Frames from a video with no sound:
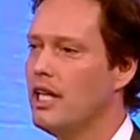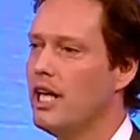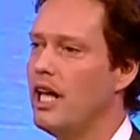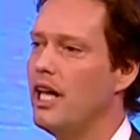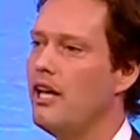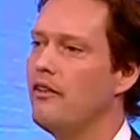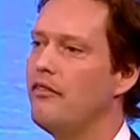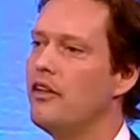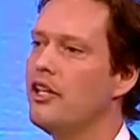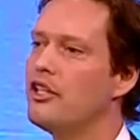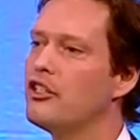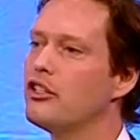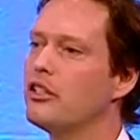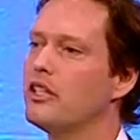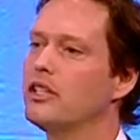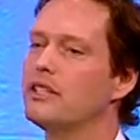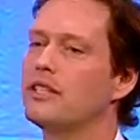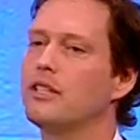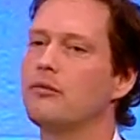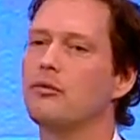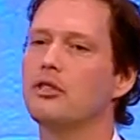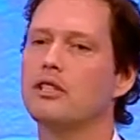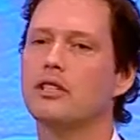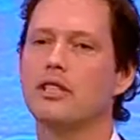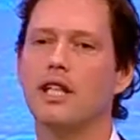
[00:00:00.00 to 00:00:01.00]
and eventually
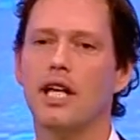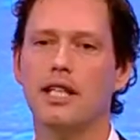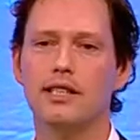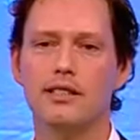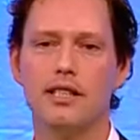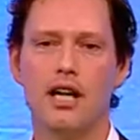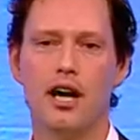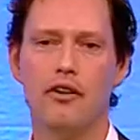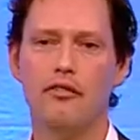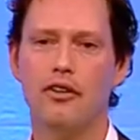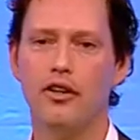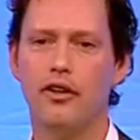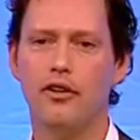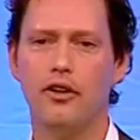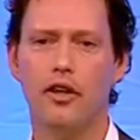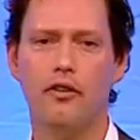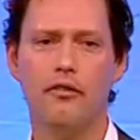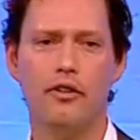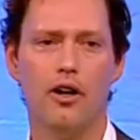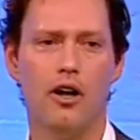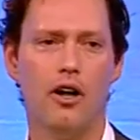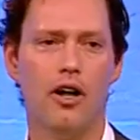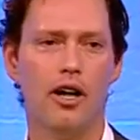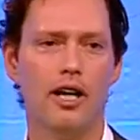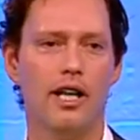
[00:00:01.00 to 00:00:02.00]
someone signs off
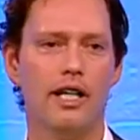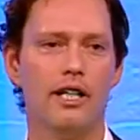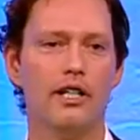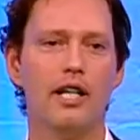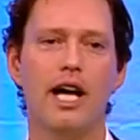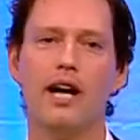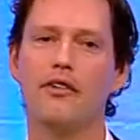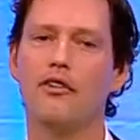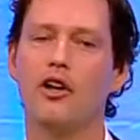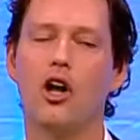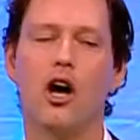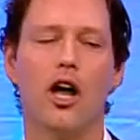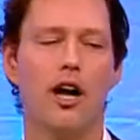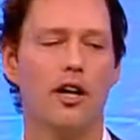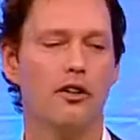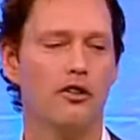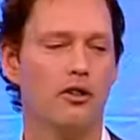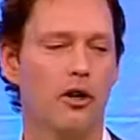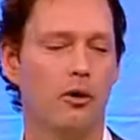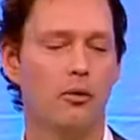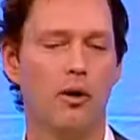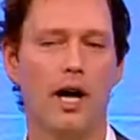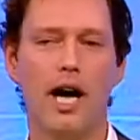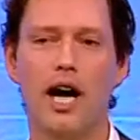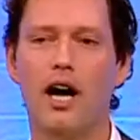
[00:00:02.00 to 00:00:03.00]
on it and you have an audit
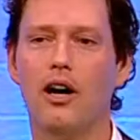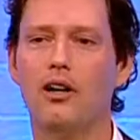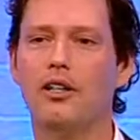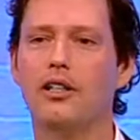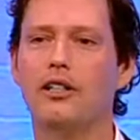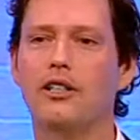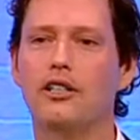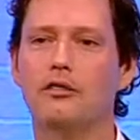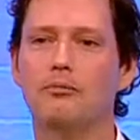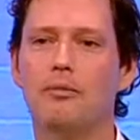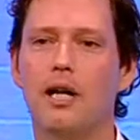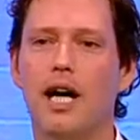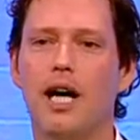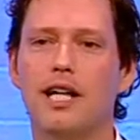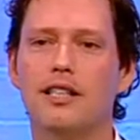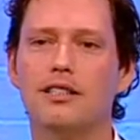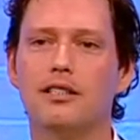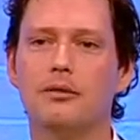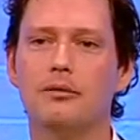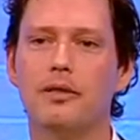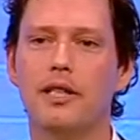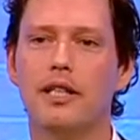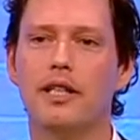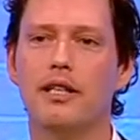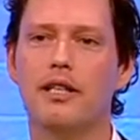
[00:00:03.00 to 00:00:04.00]
trail. Well, how could this
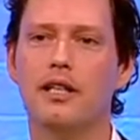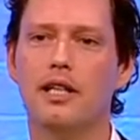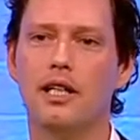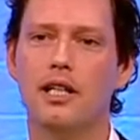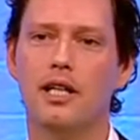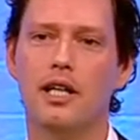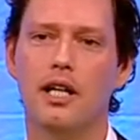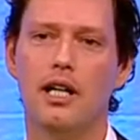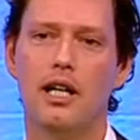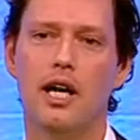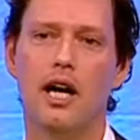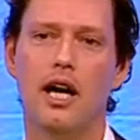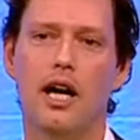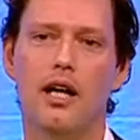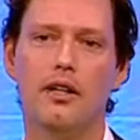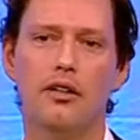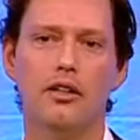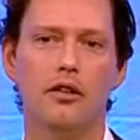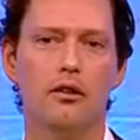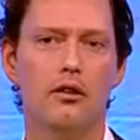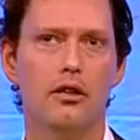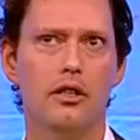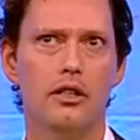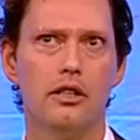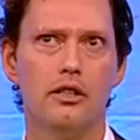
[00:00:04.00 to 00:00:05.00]
possibly
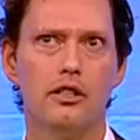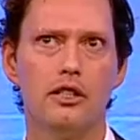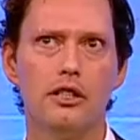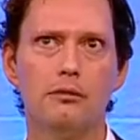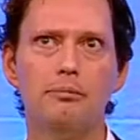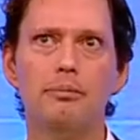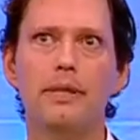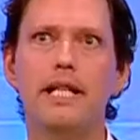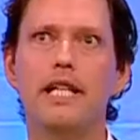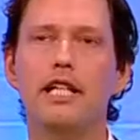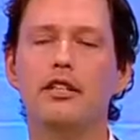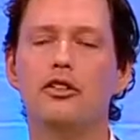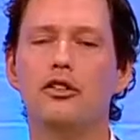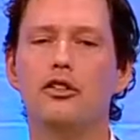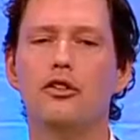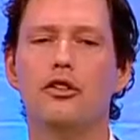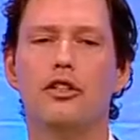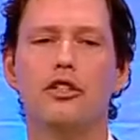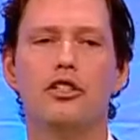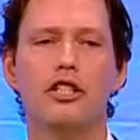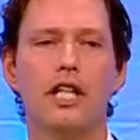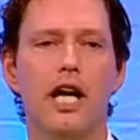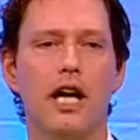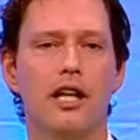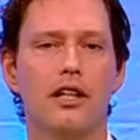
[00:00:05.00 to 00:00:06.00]
speak to the
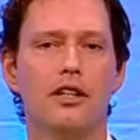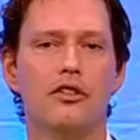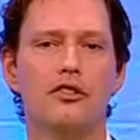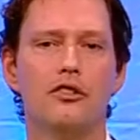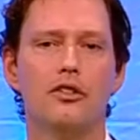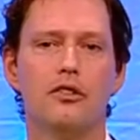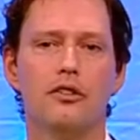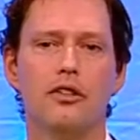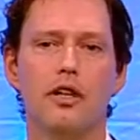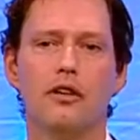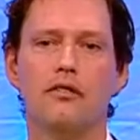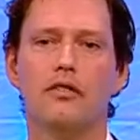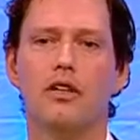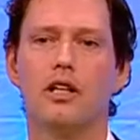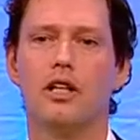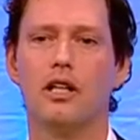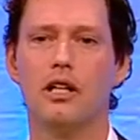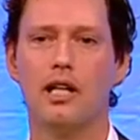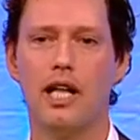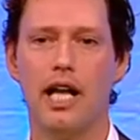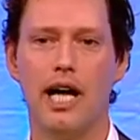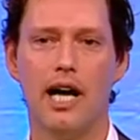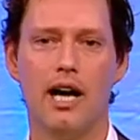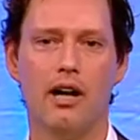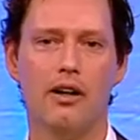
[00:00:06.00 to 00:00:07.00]
challenges of the
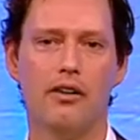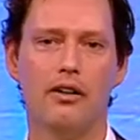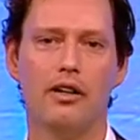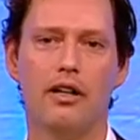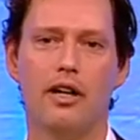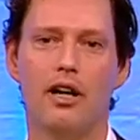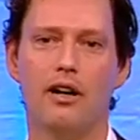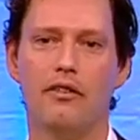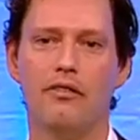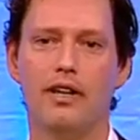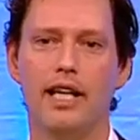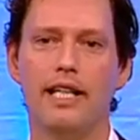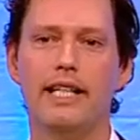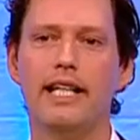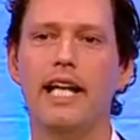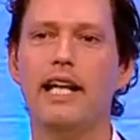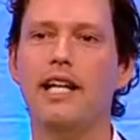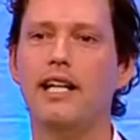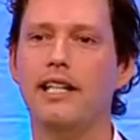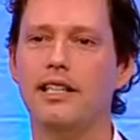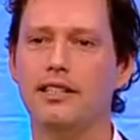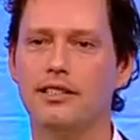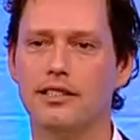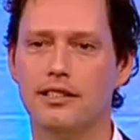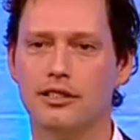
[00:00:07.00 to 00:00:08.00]
cloud, of
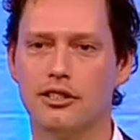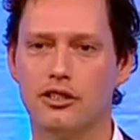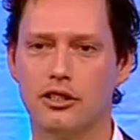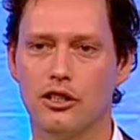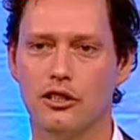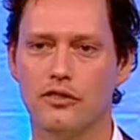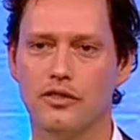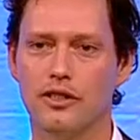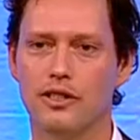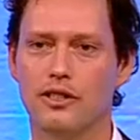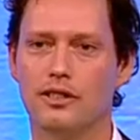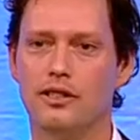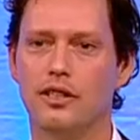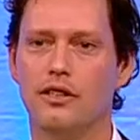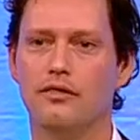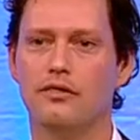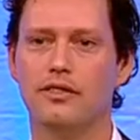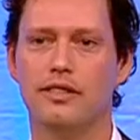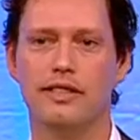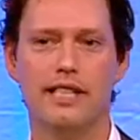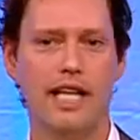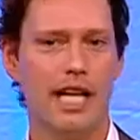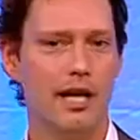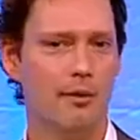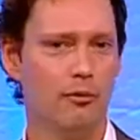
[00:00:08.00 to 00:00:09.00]
identity as a service, of
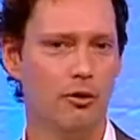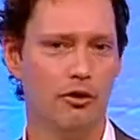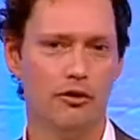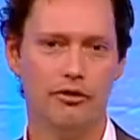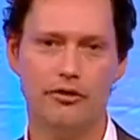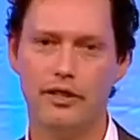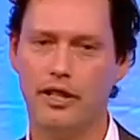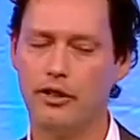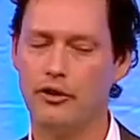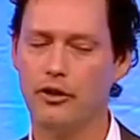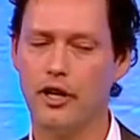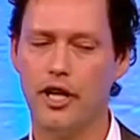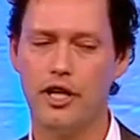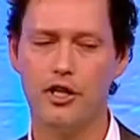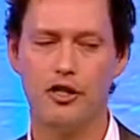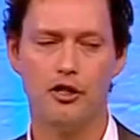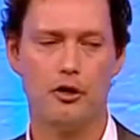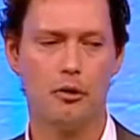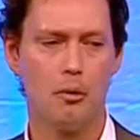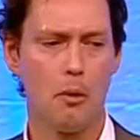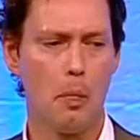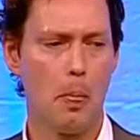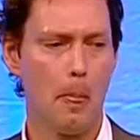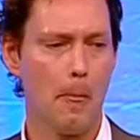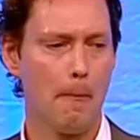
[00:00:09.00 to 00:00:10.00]
SAML,
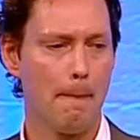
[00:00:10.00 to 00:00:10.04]
federation?